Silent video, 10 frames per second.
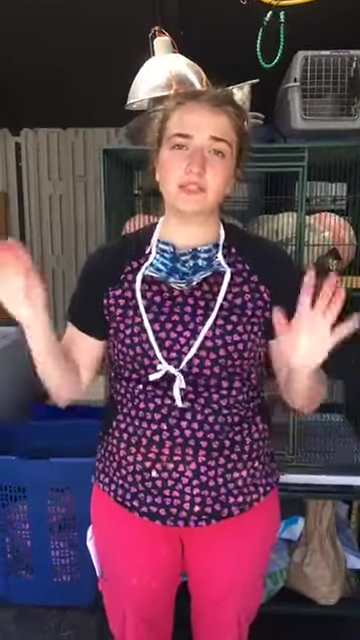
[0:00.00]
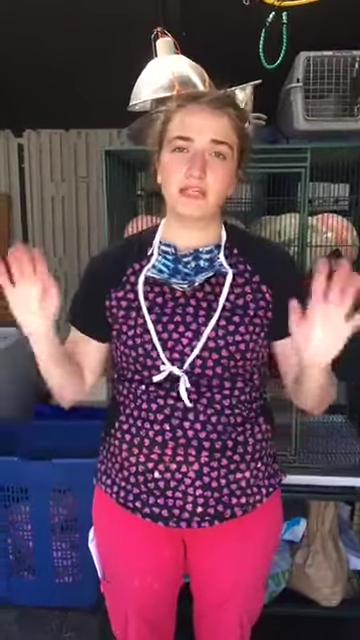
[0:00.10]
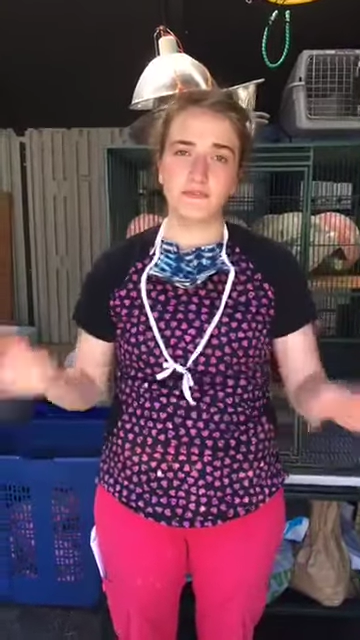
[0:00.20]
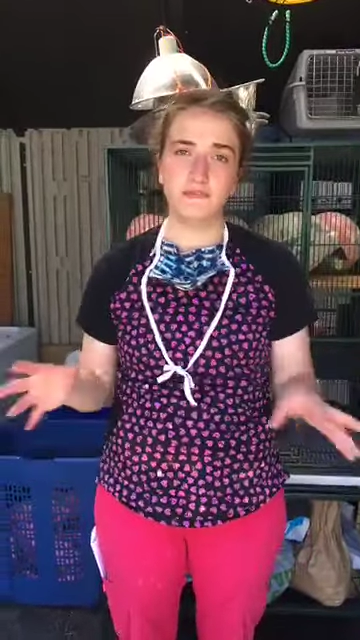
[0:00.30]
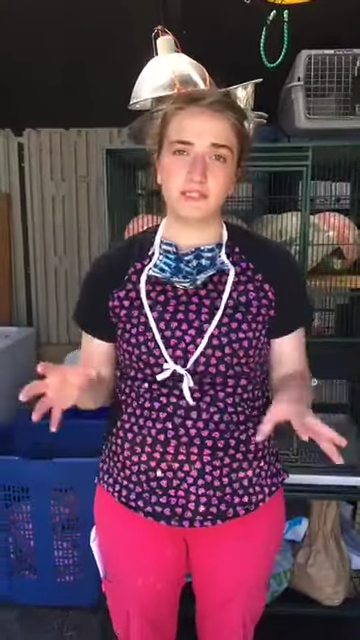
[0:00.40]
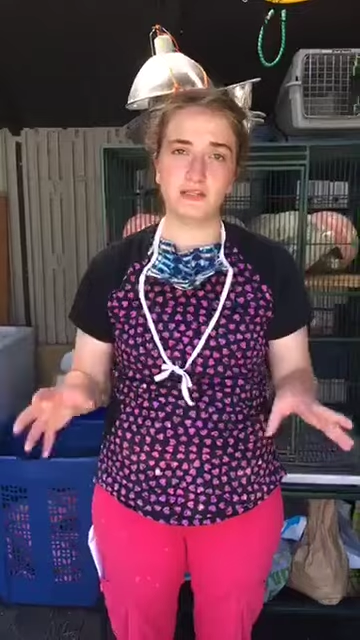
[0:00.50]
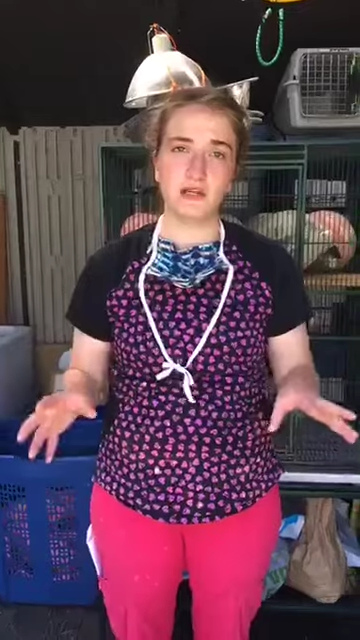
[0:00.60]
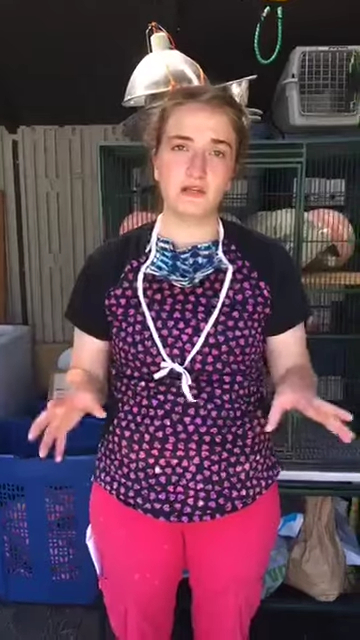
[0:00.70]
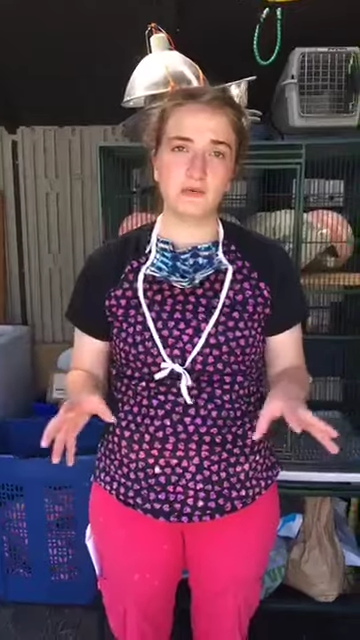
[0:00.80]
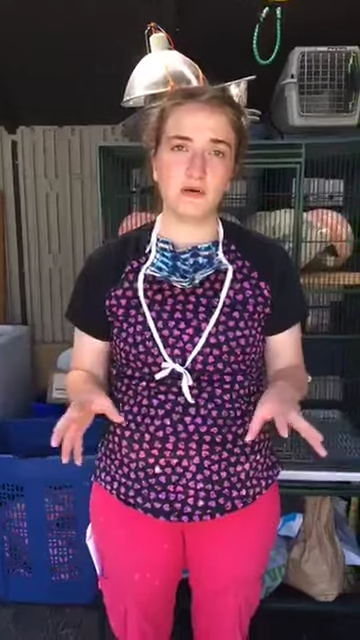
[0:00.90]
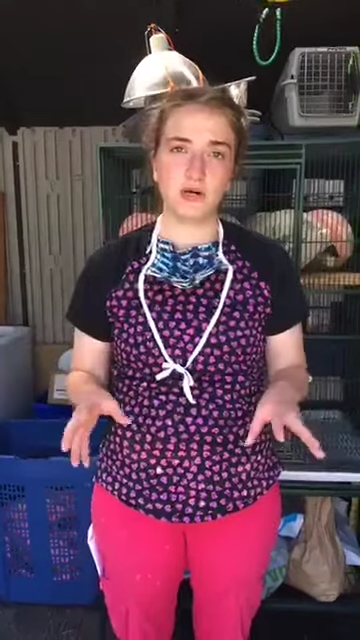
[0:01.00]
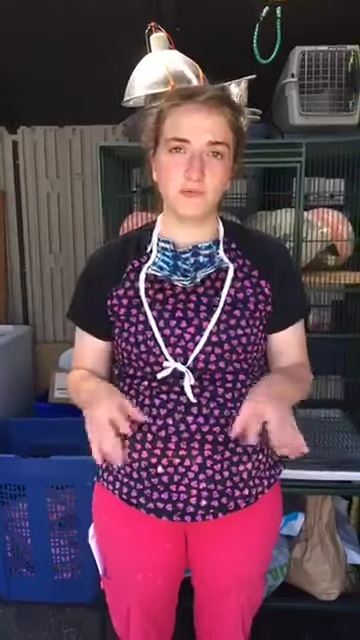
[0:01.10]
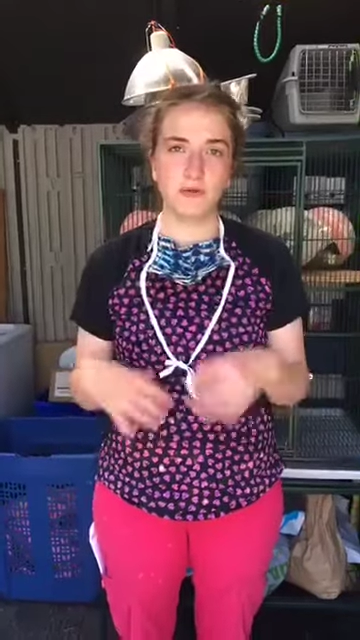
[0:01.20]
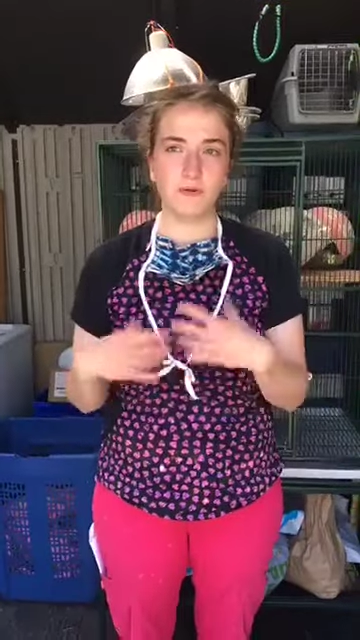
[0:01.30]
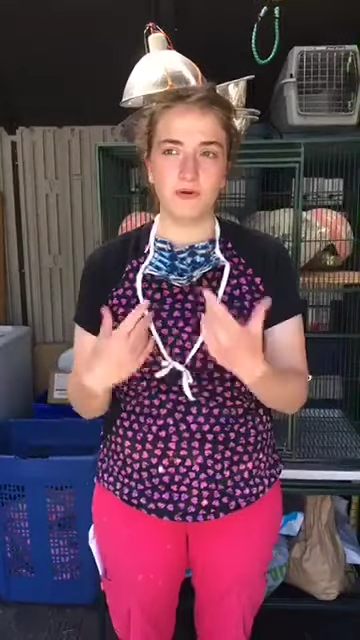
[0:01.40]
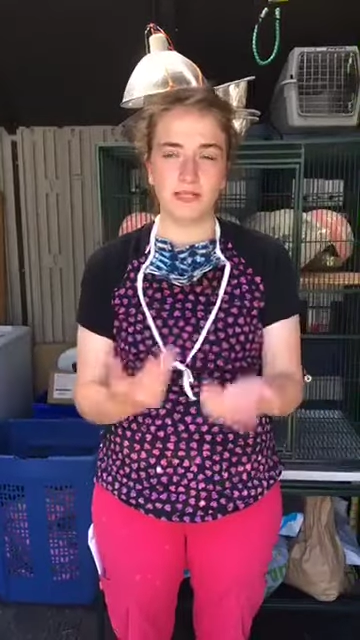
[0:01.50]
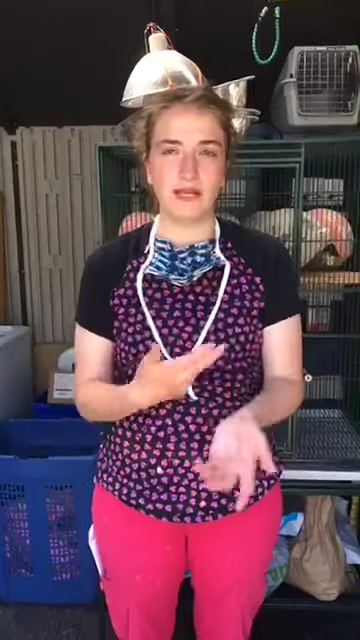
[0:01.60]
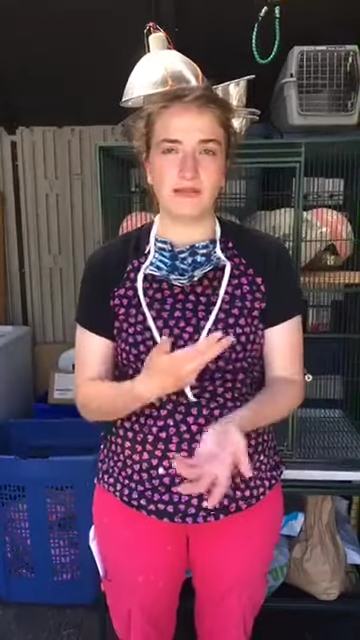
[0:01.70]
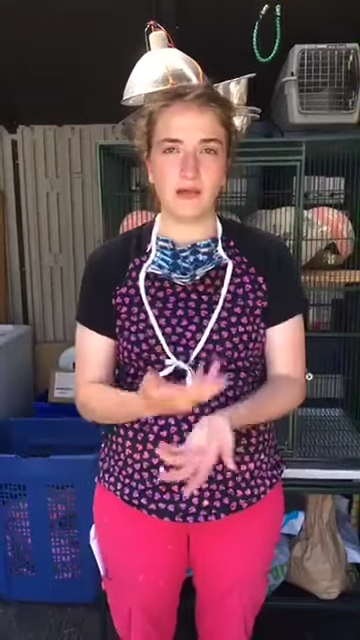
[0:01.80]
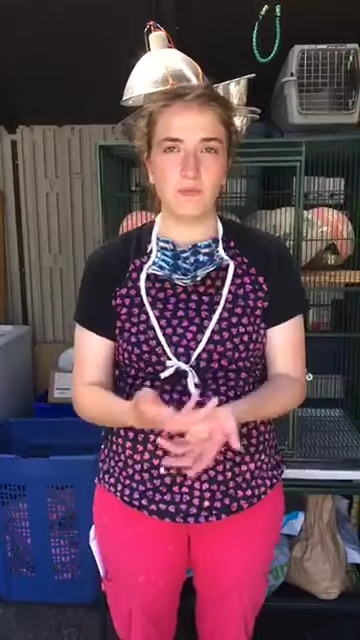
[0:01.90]
Definitely not in the water. We don't want
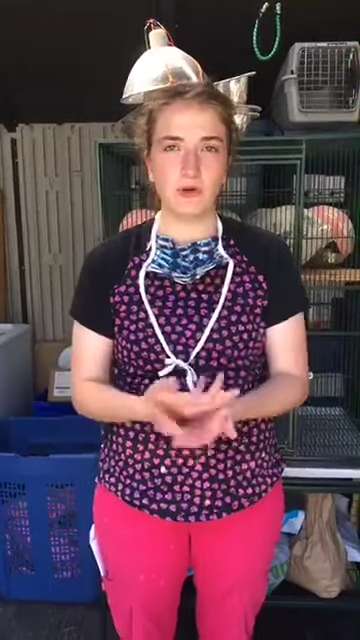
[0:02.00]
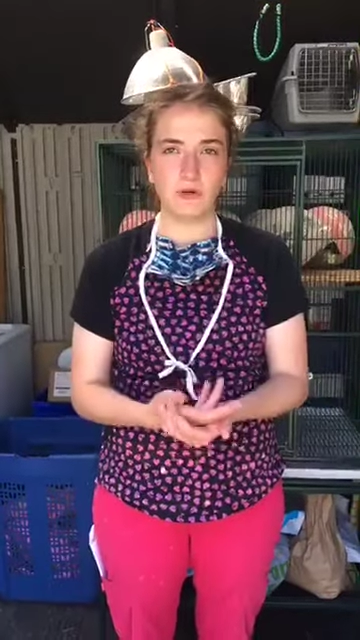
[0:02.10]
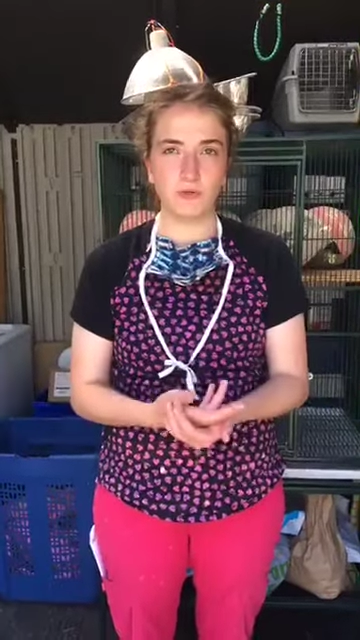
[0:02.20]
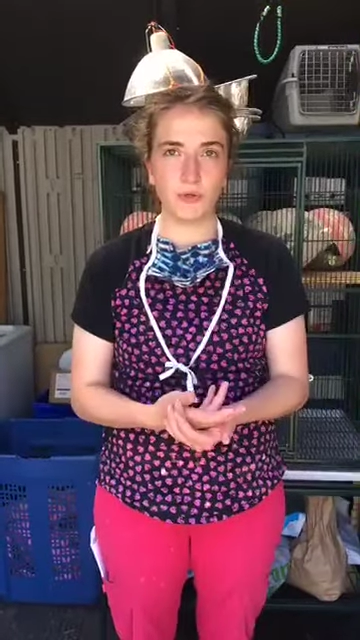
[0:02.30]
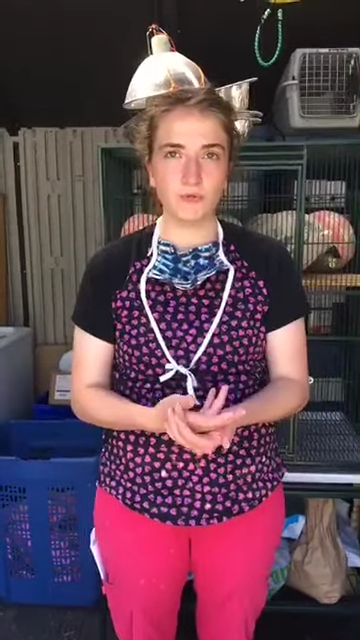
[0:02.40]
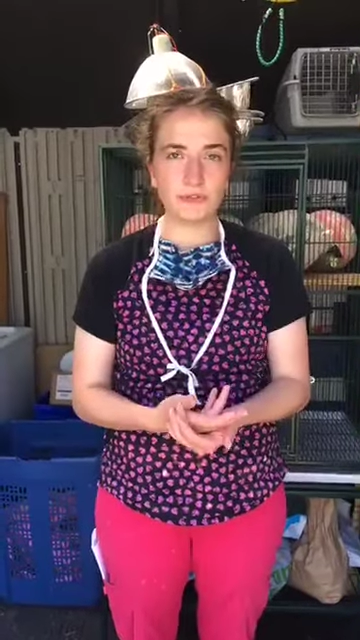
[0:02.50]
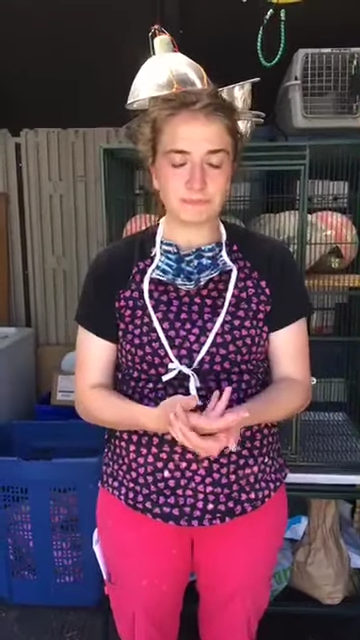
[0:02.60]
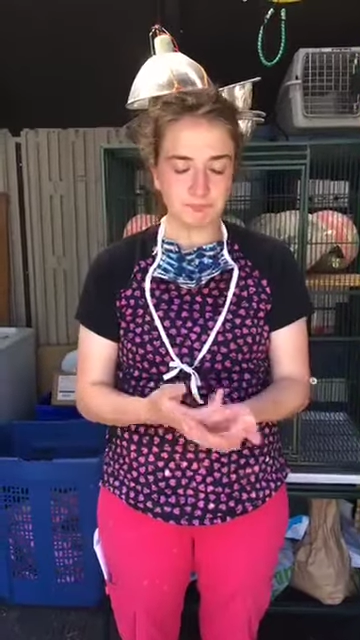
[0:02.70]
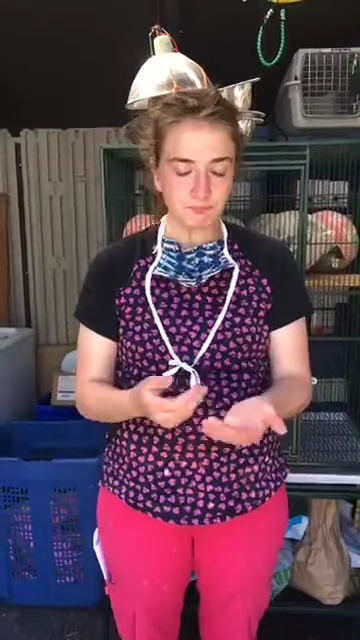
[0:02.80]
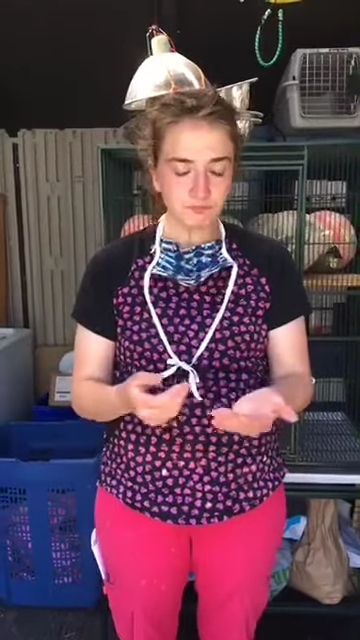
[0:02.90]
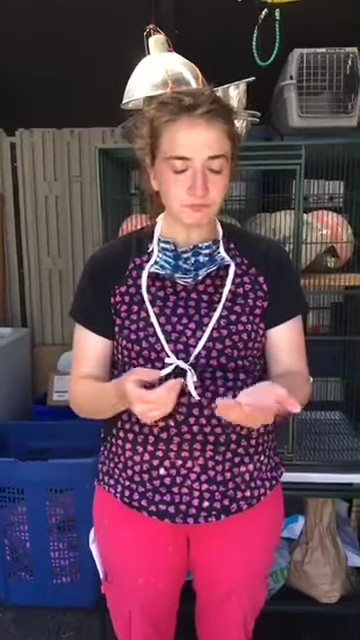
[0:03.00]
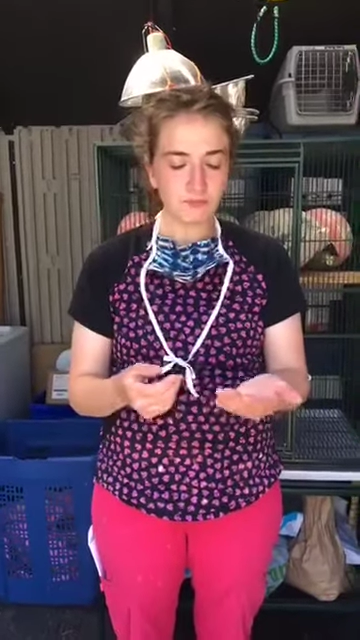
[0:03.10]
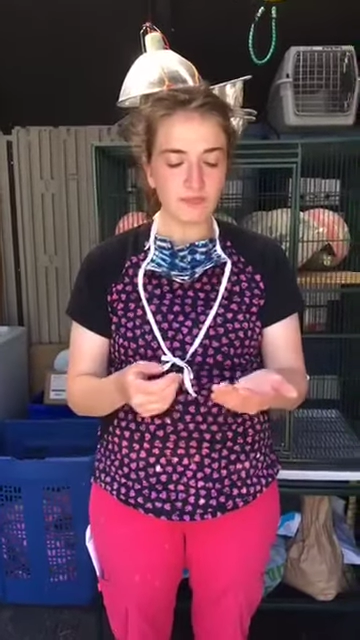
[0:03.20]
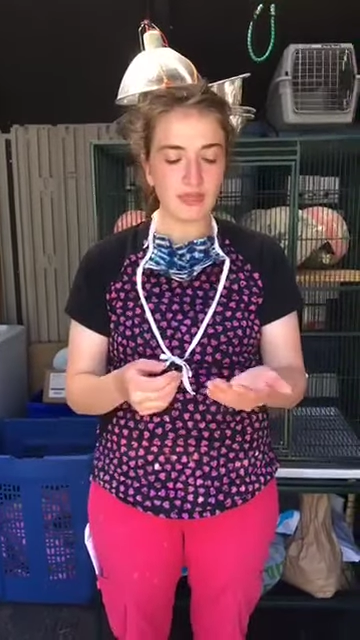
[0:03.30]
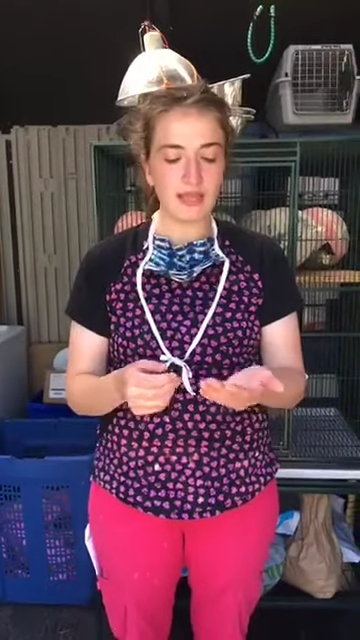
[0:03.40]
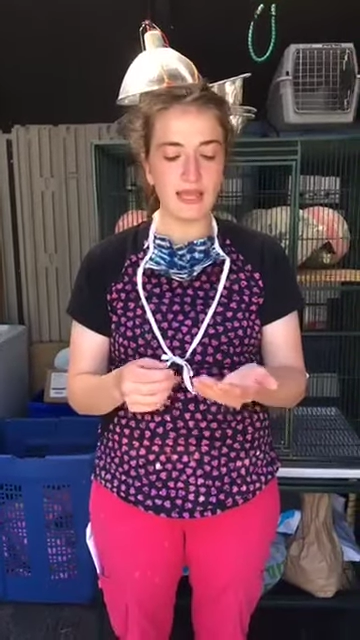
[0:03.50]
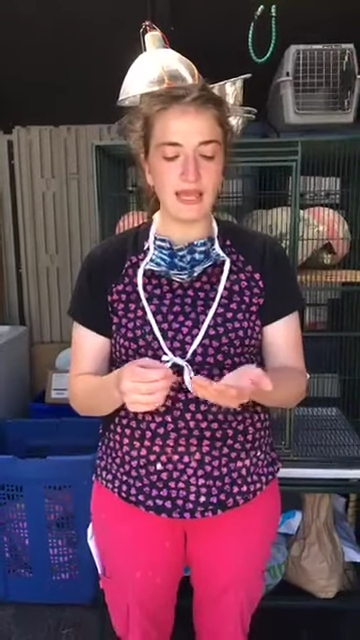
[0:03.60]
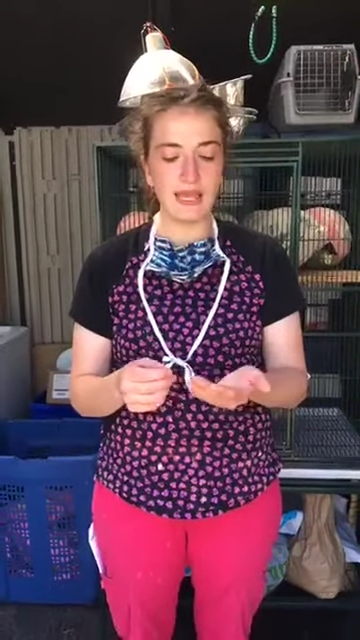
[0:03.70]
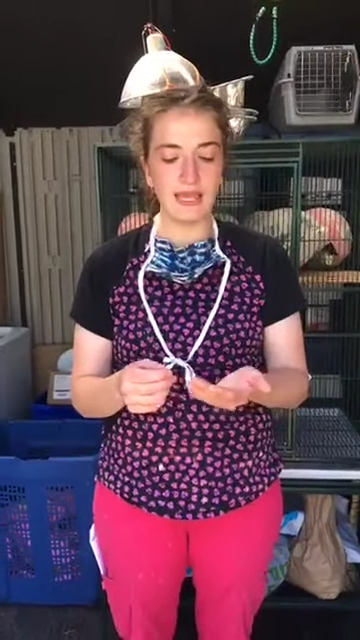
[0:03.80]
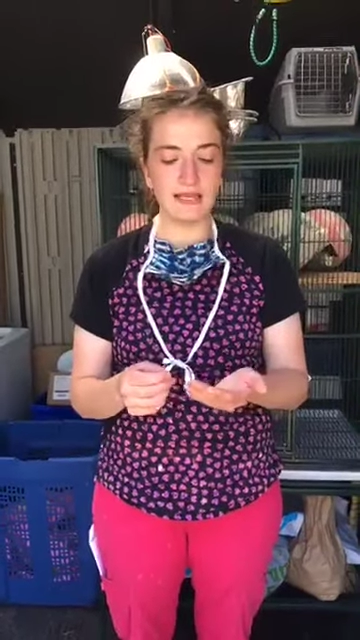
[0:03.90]
getting that water gross.
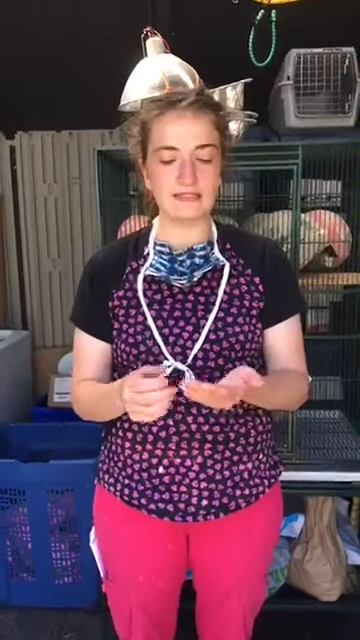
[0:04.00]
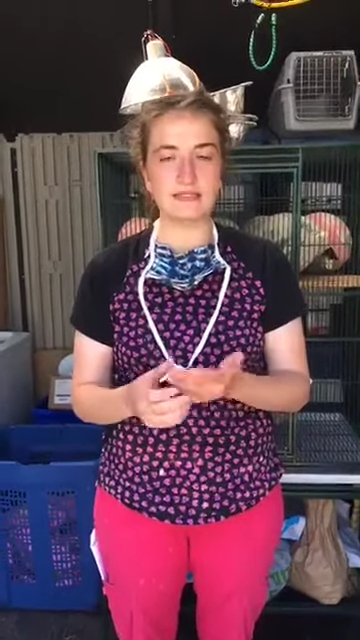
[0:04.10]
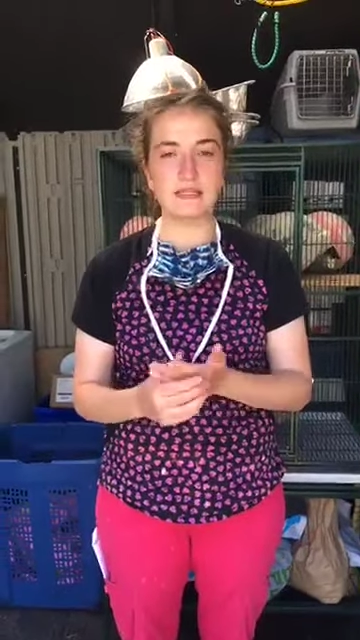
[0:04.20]
And